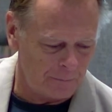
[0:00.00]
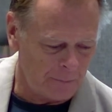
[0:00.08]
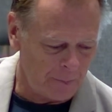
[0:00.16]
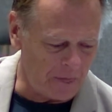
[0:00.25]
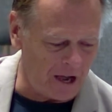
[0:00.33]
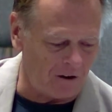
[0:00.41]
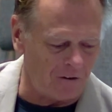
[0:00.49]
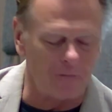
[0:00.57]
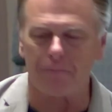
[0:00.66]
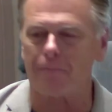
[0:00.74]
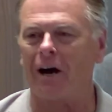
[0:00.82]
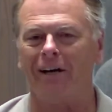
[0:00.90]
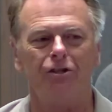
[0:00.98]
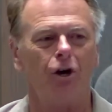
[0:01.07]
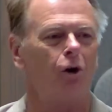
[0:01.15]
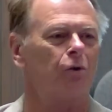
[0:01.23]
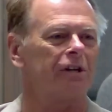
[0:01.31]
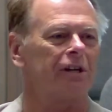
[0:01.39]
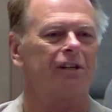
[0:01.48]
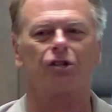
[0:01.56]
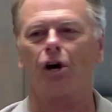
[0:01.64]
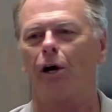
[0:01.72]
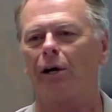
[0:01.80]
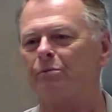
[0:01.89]
Now, I know that at
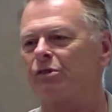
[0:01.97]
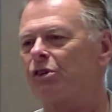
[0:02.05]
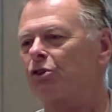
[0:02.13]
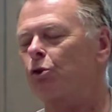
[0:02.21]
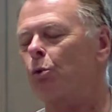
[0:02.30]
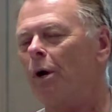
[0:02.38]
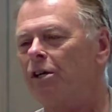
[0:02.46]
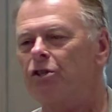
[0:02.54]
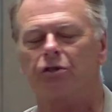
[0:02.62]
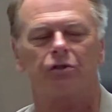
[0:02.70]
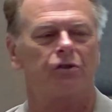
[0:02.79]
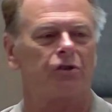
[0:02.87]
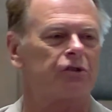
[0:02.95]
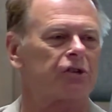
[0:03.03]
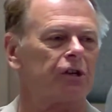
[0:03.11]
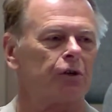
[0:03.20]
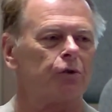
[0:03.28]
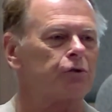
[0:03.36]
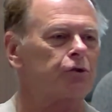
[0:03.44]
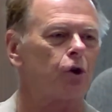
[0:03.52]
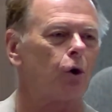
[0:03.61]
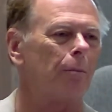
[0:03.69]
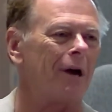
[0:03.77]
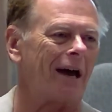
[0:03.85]
times situations and skills
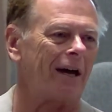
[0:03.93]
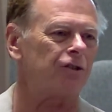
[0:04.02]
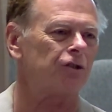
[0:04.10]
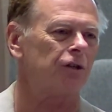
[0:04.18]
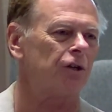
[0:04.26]
don't match.